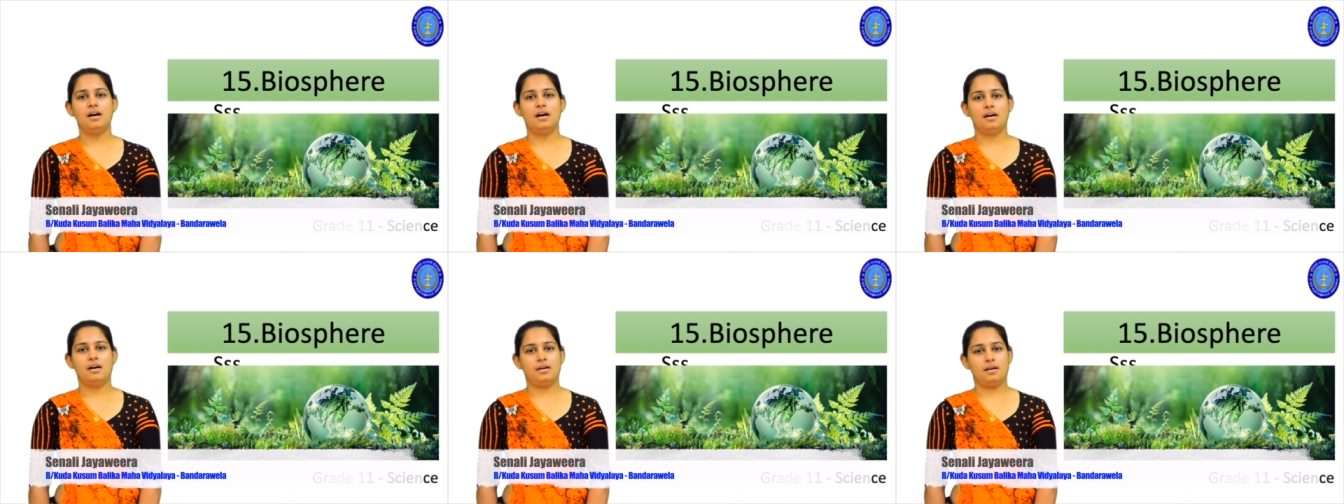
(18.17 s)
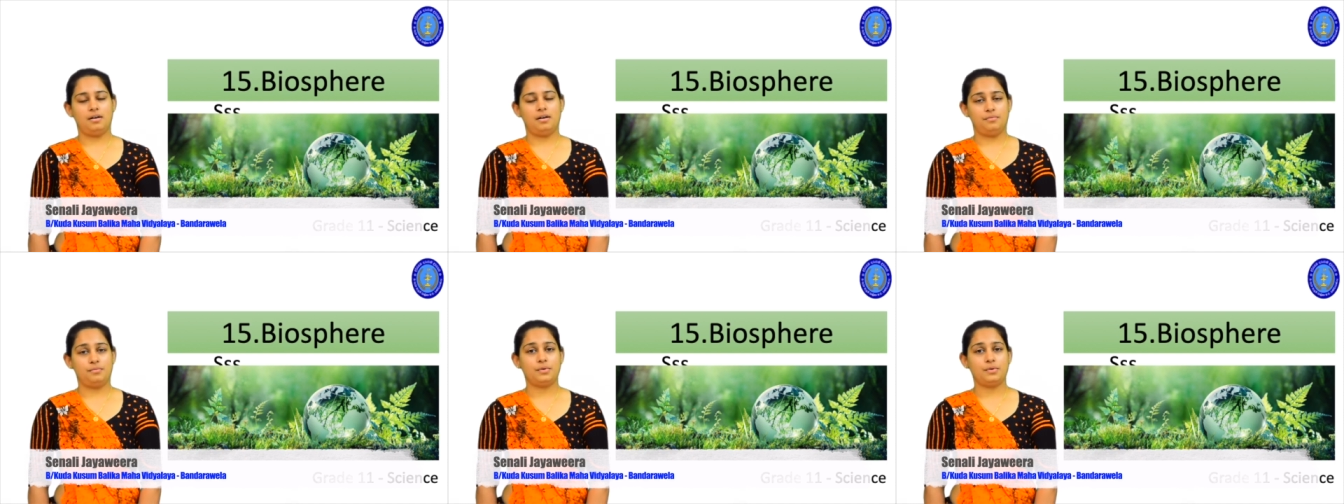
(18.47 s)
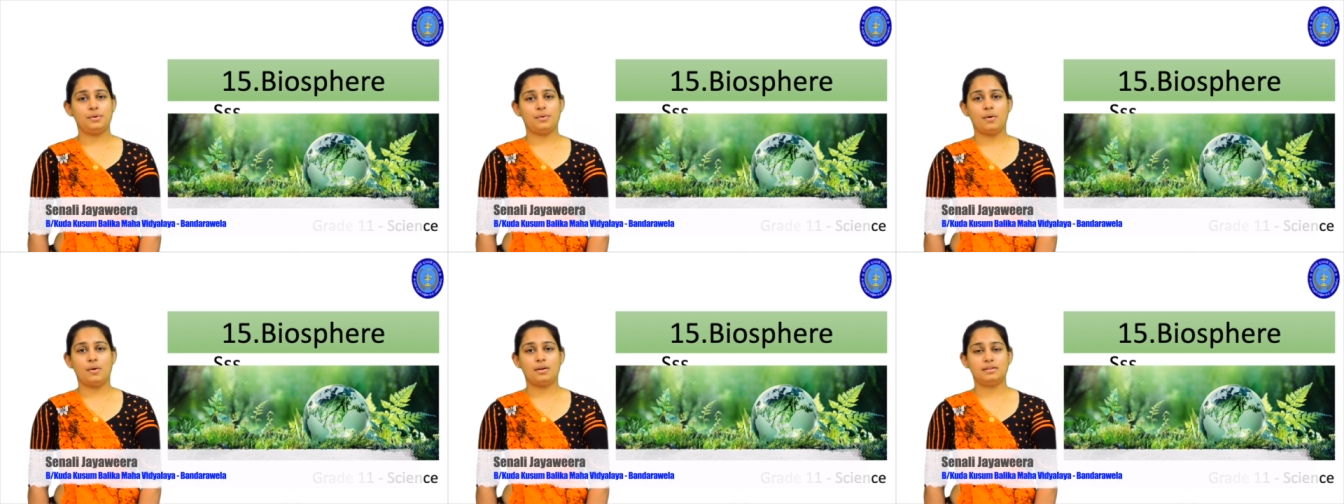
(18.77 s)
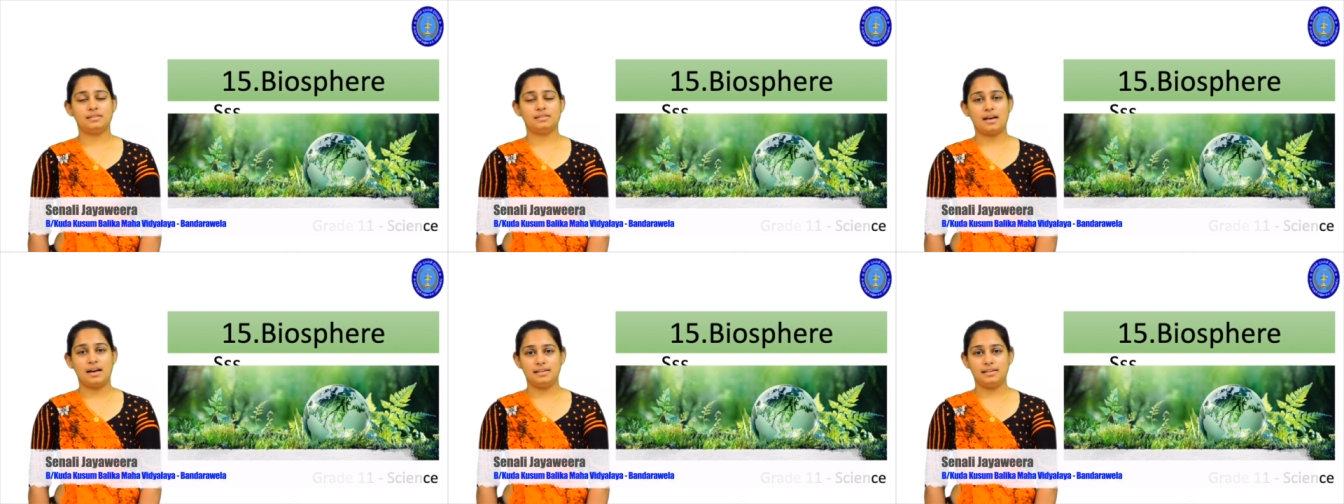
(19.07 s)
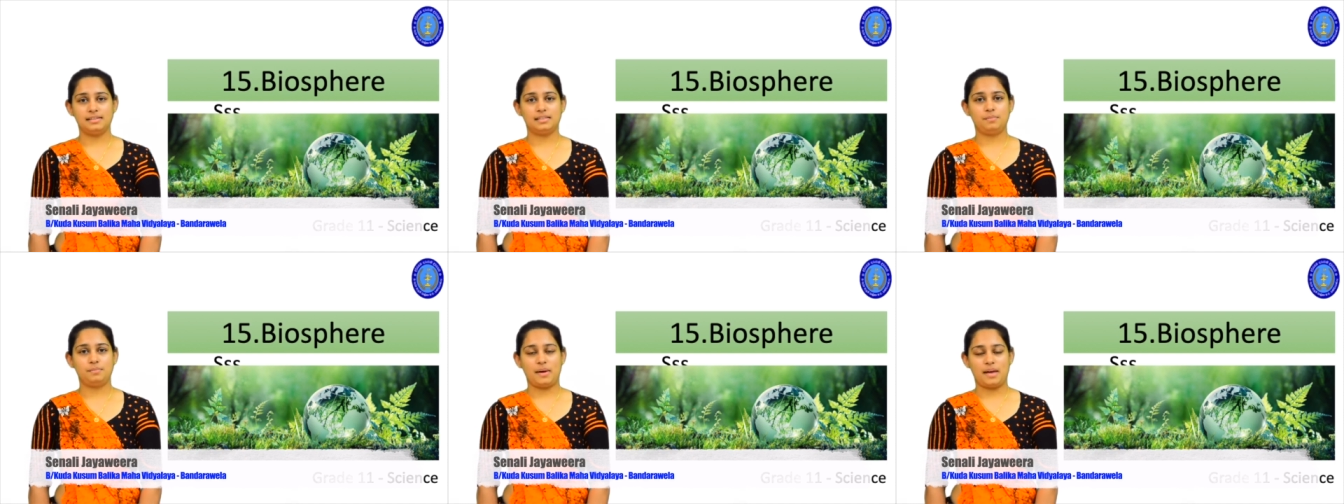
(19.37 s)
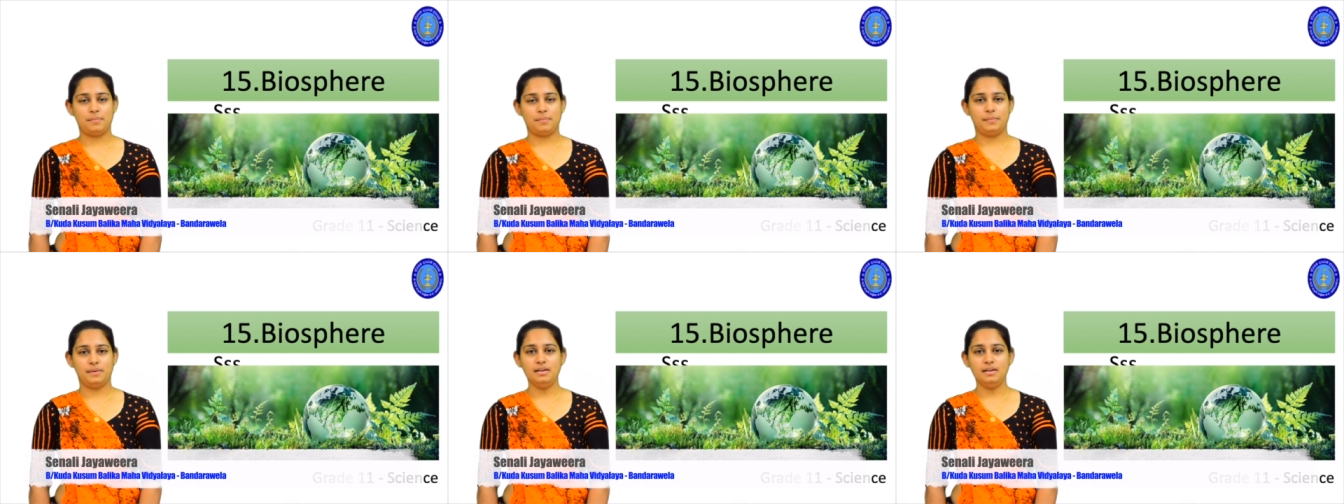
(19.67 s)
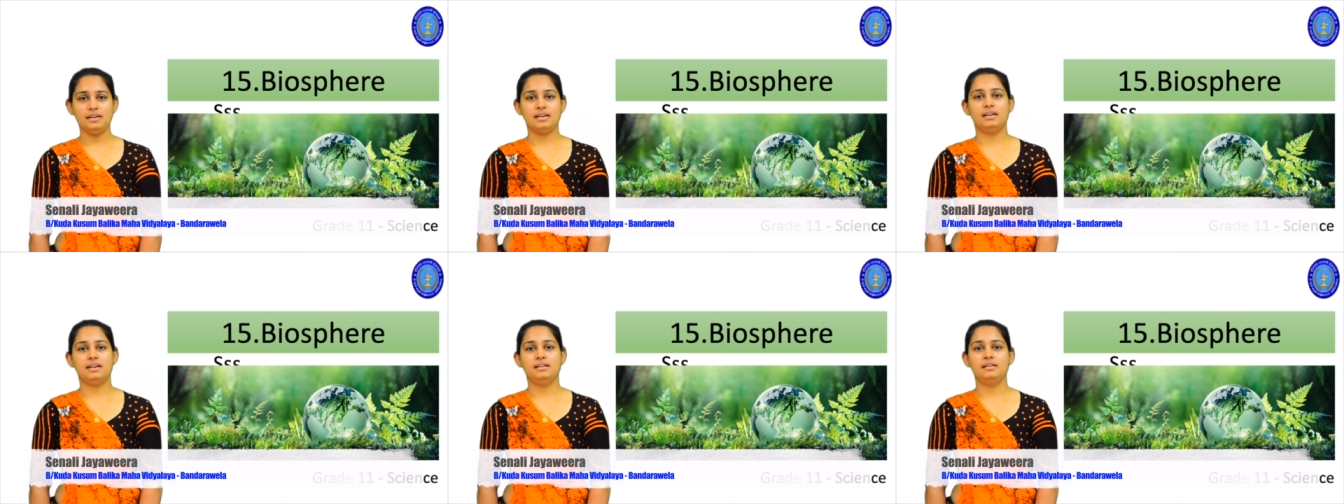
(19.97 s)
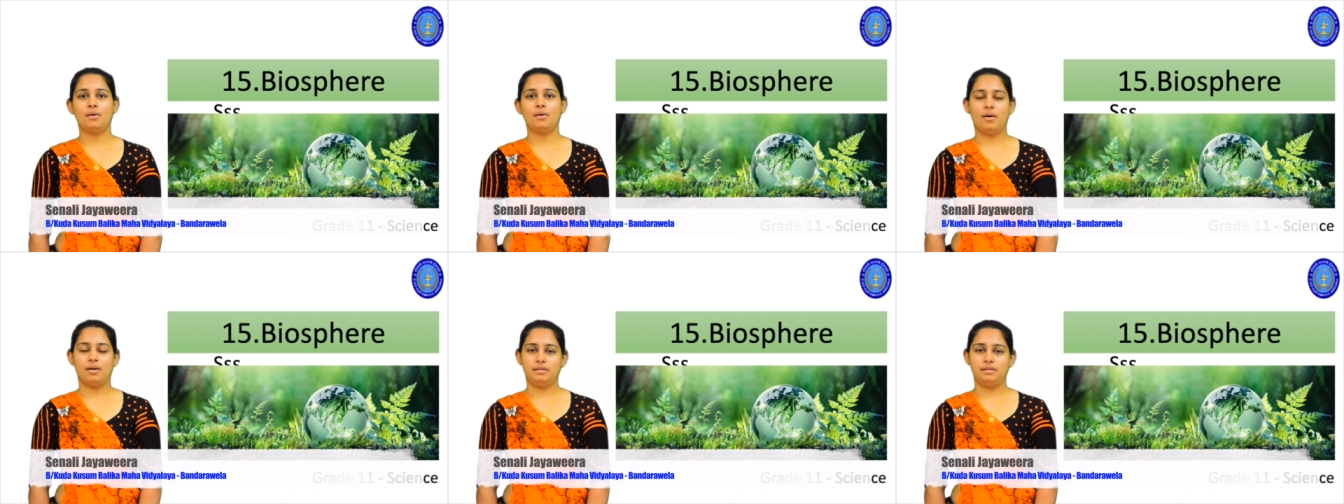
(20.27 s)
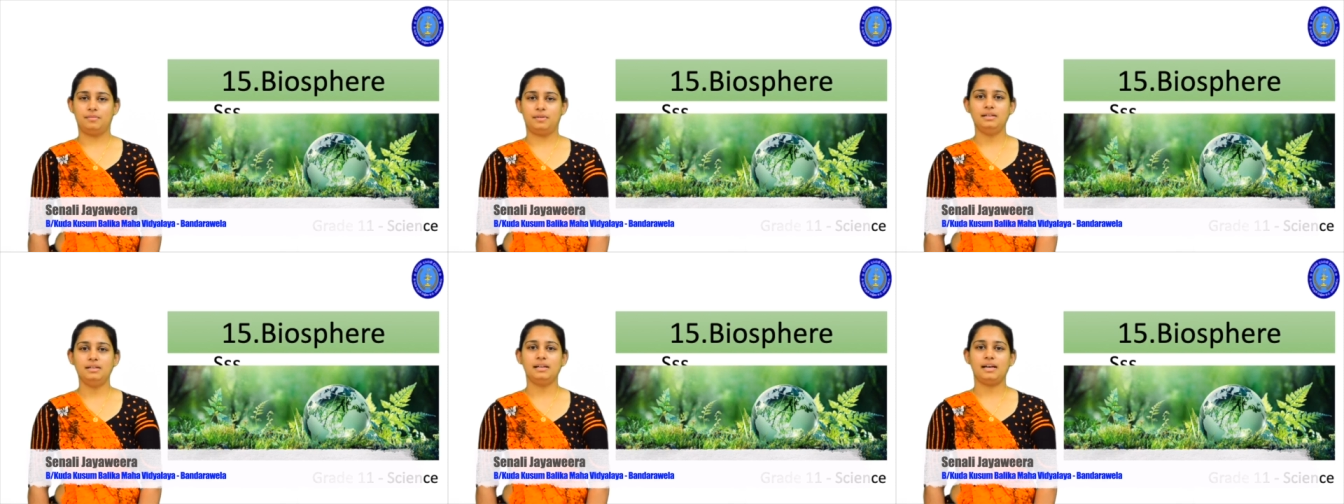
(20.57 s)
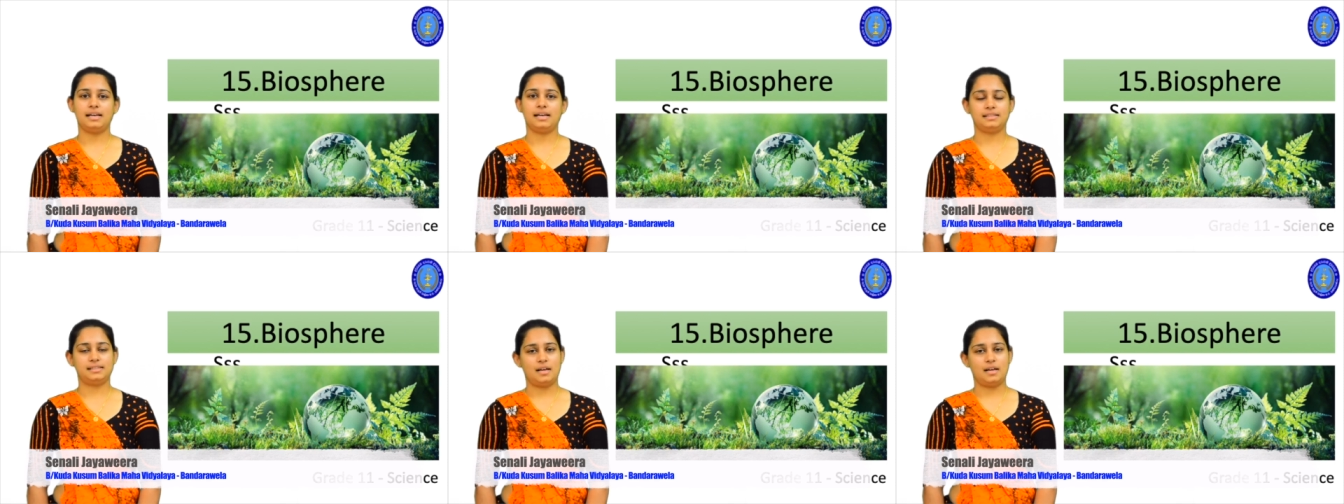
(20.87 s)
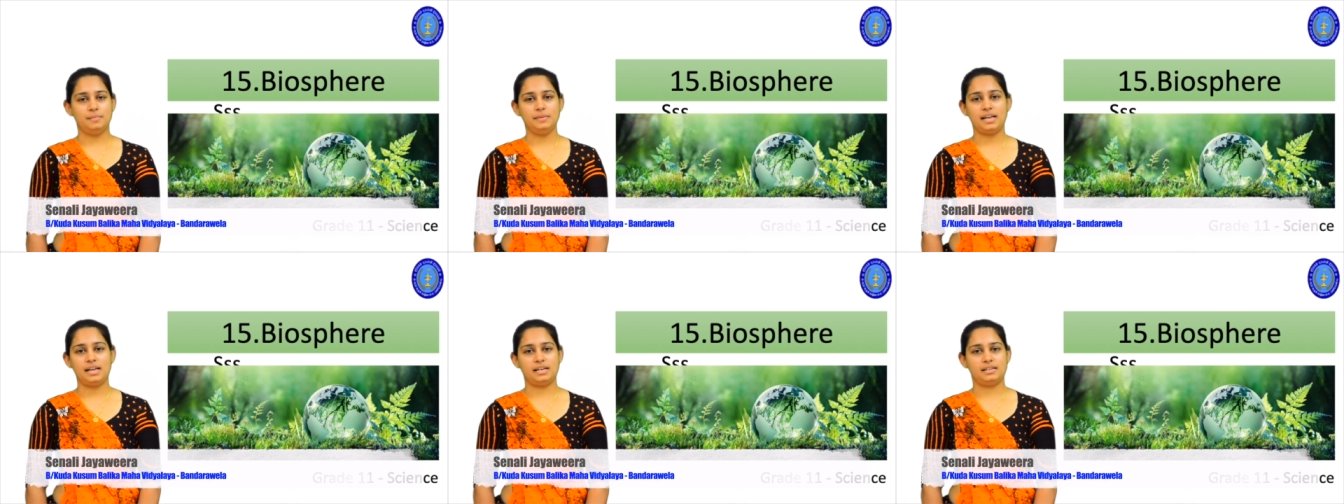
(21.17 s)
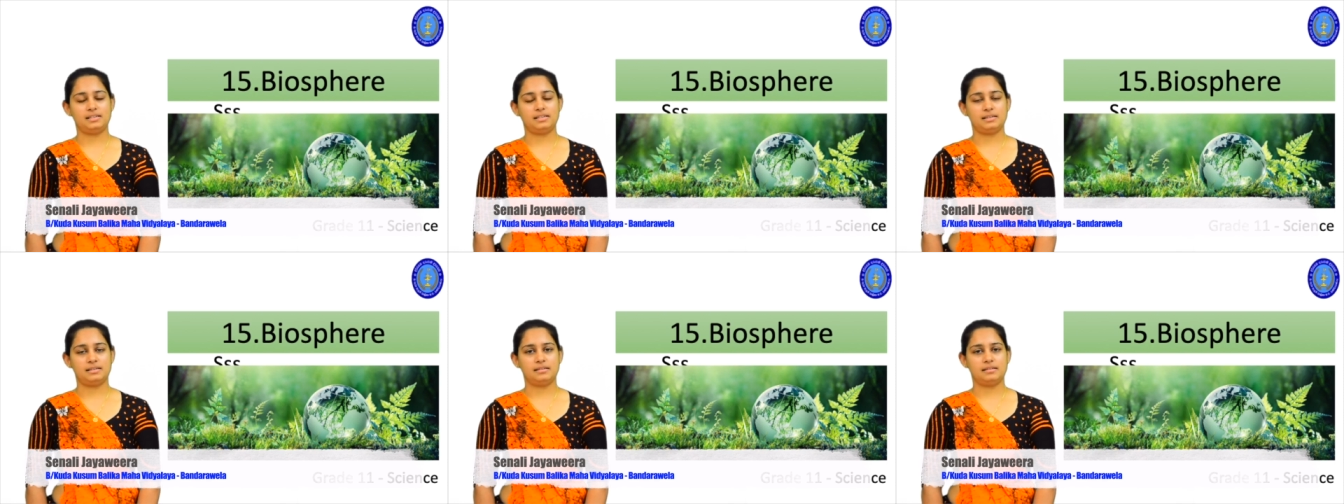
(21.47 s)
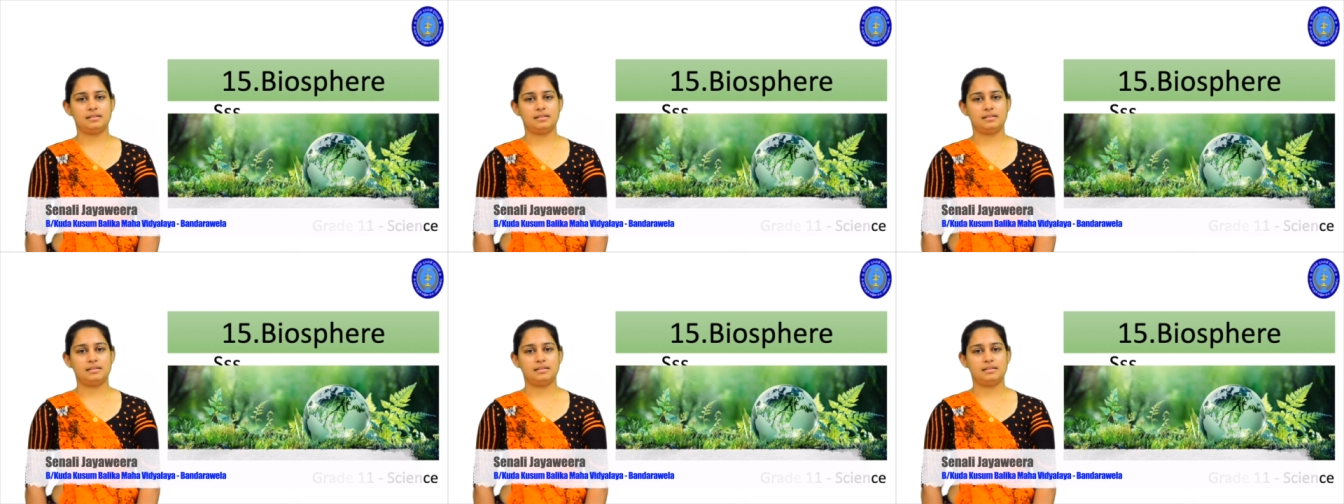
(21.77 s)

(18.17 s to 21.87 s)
uh, for your science paper in all world examination.